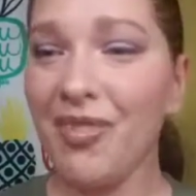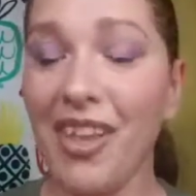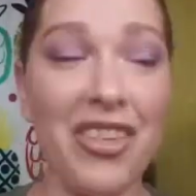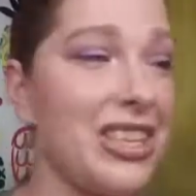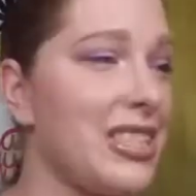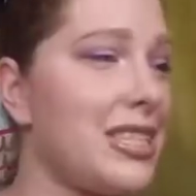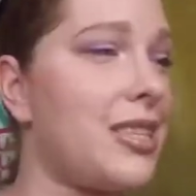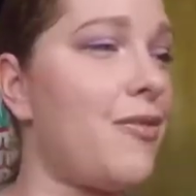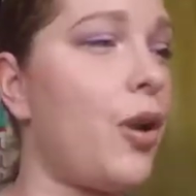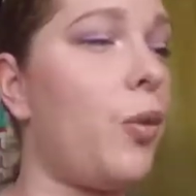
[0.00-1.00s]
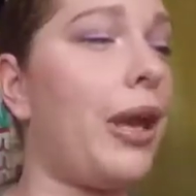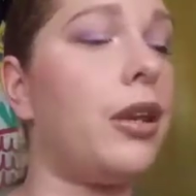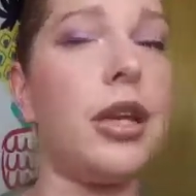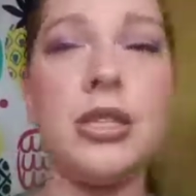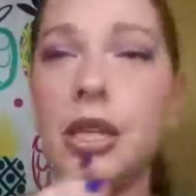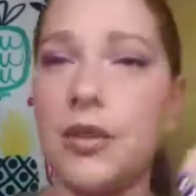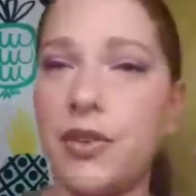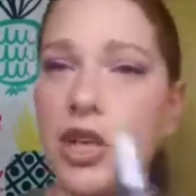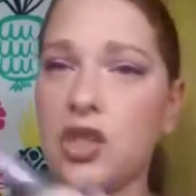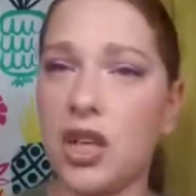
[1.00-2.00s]
this is the, oh wait, it's not the
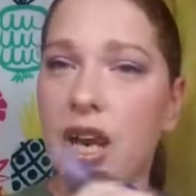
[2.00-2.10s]
finished look.